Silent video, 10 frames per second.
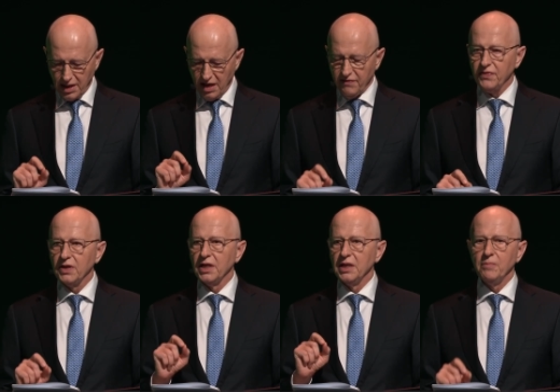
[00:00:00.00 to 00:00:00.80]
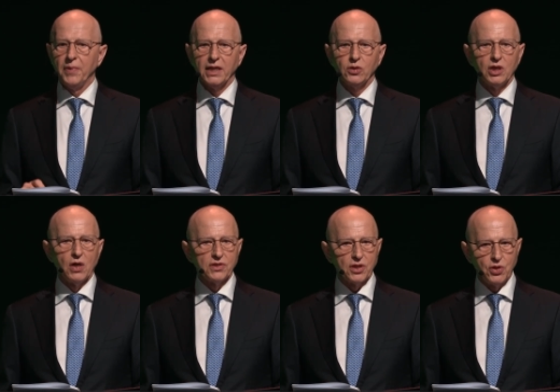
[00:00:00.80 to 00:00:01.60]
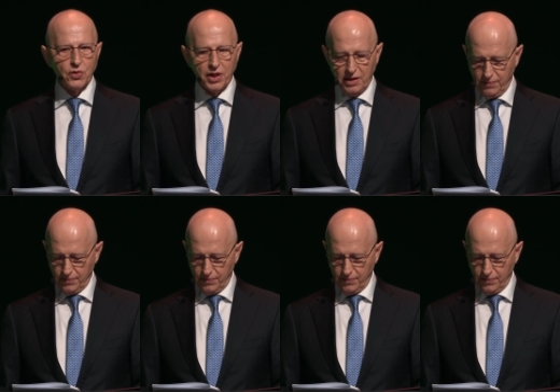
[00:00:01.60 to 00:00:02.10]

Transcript: have an impact on our security.